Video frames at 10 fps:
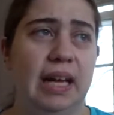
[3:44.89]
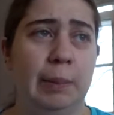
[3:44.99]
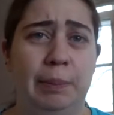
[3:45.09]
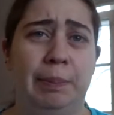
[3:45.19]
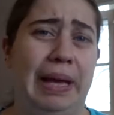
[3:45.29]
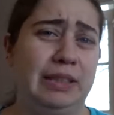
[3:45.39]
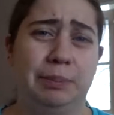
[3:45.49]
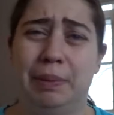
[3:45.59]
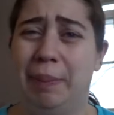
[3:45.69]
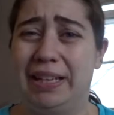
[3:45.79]
I'm back to
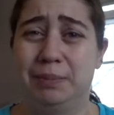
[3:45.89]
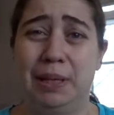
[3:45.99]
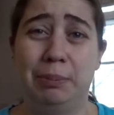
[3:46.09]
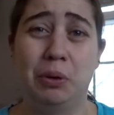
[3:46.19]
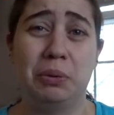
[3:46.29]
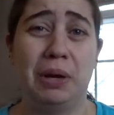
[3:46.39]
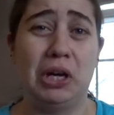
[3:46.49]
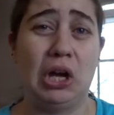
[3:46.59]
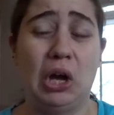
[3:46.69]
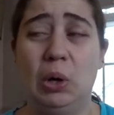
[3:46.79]
playing
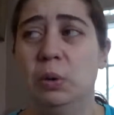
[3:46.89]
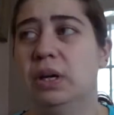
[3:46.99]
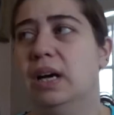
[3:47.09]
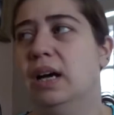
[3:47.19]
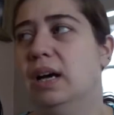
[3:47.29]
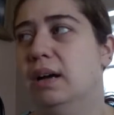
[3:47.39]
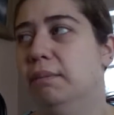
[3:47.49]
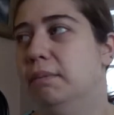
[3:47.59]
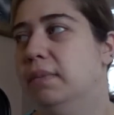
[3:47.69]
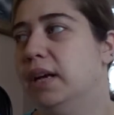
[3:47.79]
Pokemon Go.
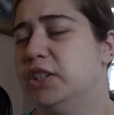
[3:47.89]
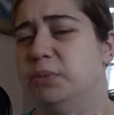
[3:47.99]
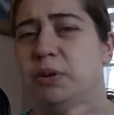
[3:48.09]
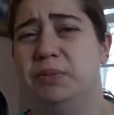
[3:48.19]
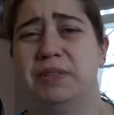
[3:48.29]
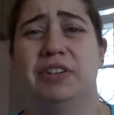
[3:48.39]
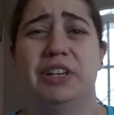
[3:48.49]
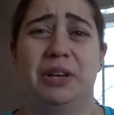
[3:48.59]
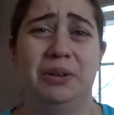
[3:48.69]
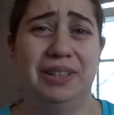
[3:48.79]
I should post my
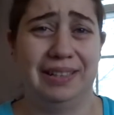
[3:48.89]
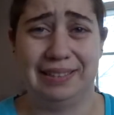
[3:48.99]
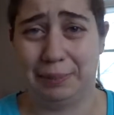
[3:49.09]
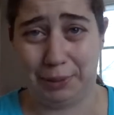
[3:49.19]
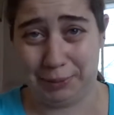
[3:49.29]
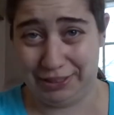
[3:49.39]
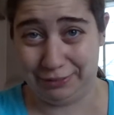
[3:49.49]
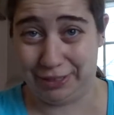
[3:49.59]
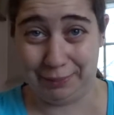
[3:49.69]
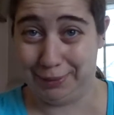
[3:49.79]
friend code in case anybody wants
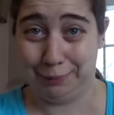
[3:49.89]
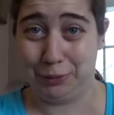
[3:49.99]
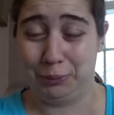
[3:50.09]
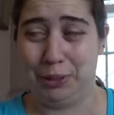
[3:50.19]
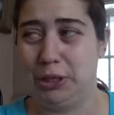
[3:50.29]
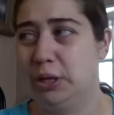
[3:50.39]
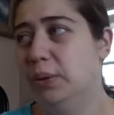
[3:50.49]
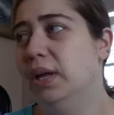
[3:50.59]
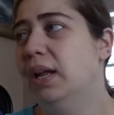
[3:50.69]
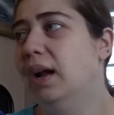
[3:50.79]
to friend me on Pokemon Go.